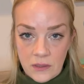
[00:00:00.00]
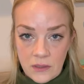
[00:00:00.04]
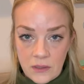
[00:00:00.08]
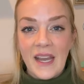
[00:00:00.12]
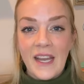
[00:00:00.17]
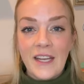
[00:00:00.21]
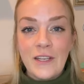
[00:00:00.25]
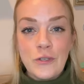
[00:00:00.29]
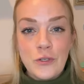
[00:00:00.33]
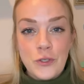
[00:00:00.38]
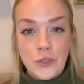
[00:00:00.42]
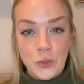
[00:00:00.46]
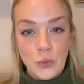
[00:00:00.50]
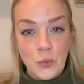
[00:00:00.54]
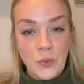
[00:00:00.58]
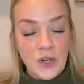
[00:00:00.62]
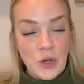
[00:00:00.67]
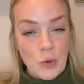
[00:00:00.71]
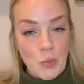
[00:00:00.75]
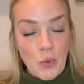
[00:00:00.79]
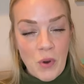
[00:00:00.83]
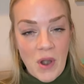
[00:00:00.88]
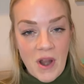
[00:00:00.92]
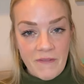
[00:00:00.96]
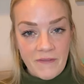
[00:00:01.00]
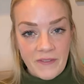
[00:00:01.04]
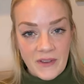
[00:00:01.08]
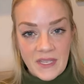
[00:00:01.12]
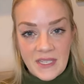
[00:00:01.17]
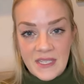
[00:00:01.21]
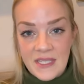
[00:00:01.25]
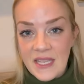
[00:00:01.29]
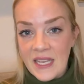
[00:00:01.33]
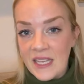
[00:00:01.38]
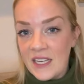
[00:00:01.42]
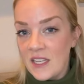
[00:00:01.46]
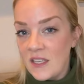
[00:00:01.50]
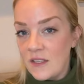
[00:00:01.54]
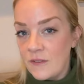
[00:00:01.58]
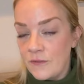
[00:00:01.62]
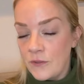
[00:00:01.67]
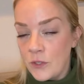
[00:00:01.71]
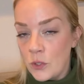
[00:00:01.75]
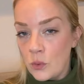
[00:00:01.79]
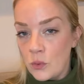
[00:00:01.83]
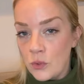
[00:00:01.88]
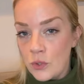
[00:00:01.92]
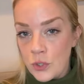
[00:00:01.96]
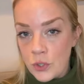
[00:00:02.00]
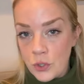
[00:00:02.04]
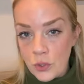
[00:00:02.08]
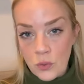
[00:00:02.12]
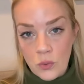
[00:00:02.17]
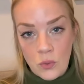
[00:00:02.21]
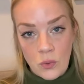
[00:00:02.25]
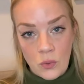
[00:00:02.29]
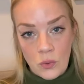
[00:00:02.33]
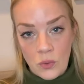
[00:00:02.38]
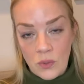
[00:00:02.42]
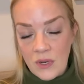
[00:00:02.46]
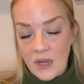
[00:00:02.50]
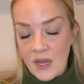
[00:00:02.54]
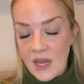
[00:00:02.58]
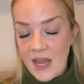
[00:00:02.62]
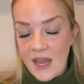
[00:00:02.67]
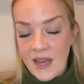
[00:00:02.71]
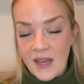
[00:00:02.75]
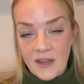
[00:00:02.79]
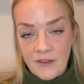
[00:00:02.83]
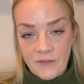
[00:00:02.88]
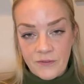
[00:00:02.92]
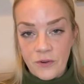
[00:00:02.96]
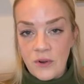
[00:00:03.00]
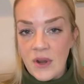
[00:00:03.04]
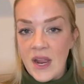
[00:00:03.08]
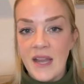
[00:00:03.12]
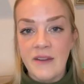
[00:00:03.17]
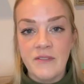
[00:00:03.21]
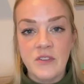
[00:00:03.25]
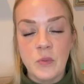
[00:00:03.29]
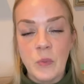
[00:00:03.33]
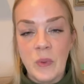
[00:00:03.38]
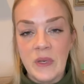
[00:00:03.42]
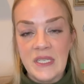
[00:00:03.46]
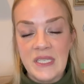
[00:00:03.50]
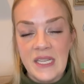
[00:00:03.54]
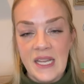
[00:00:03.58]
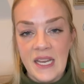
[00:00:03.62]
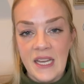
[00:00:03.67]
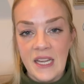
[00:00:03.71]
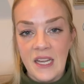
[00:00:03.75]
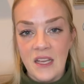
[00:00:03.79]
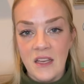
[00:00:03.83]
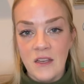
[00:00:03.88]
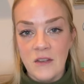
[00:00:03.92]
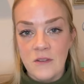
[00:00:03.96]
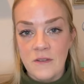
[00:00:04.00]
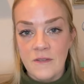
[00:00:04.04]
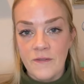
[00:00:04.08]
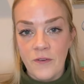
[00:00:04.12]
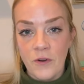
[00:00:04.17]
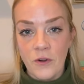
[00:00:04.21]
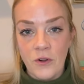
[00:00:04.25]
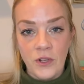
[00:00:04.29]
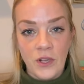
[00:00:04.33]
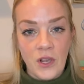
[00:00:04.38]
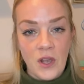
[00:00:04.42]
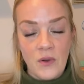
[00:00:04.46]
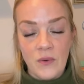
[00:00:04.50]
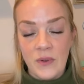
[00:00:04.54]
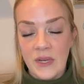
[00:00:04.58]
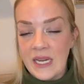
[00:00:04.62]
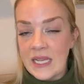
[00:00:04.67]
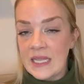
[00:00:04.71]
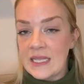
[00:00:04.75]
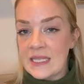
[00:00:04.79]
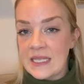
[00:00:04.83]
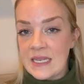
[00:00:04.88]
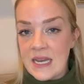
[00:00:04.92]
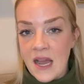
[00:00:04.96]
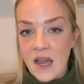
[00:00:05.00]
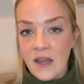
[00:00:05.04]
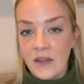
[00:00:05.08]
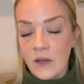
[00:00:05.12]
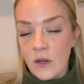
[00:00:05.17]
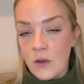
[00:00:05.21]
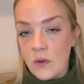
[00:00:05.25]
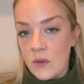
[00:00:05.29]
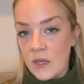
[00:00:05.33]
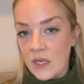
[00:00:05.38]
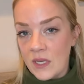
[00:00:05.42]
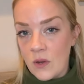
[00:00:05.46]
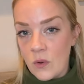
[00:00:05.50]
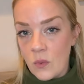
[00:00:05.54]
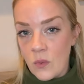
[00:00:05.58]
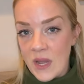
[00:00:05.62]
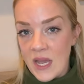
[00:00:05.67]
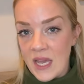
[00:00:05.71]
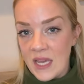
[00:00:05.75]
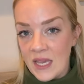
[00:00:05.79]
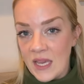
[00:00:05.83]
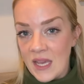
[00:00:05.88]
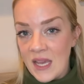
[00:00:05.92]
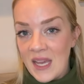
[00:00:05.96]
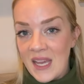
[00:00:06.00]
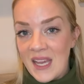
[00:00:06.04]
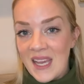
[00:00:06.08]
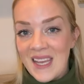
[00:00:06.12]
I do want to preface that if you do ever have spontaneous vertigo and it's not going away,